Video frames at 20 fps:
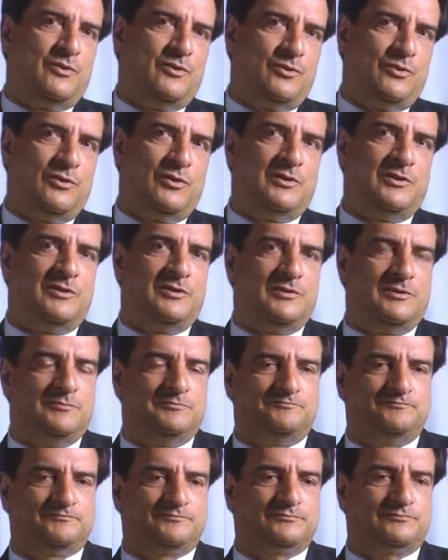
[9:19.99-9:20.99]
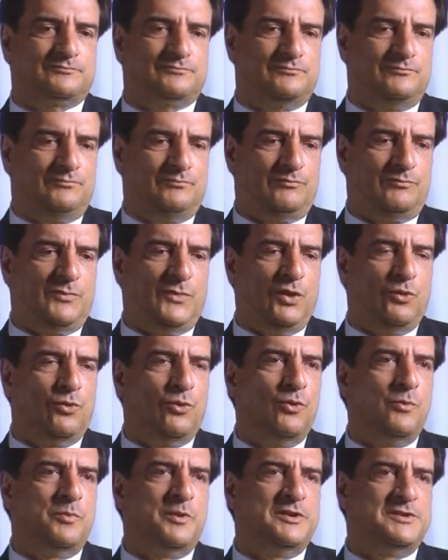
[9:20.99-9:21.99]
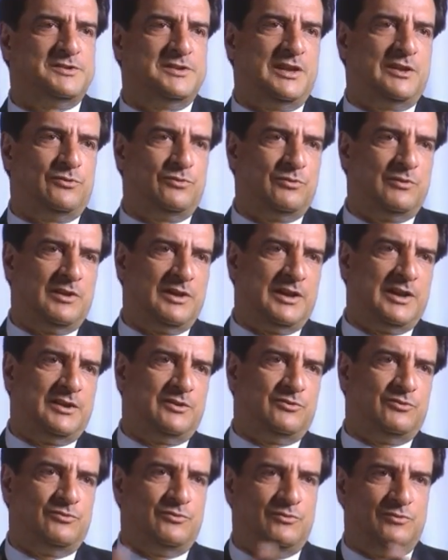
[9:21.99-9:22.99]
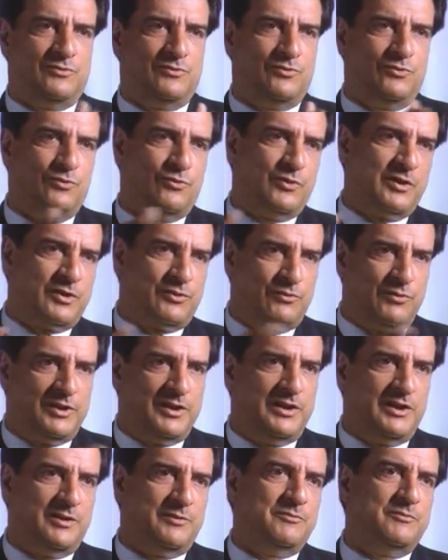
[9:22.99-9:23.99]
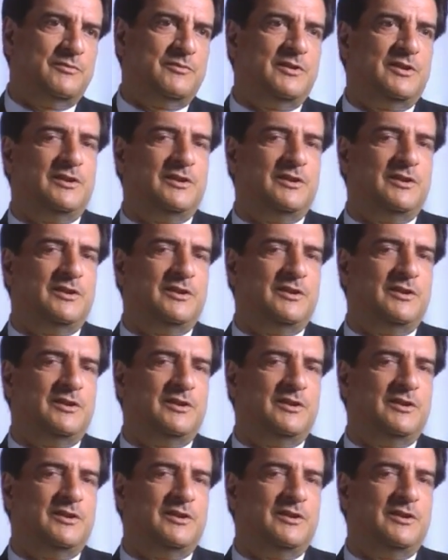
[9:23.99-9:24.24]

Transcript: other companies that would like to work with them,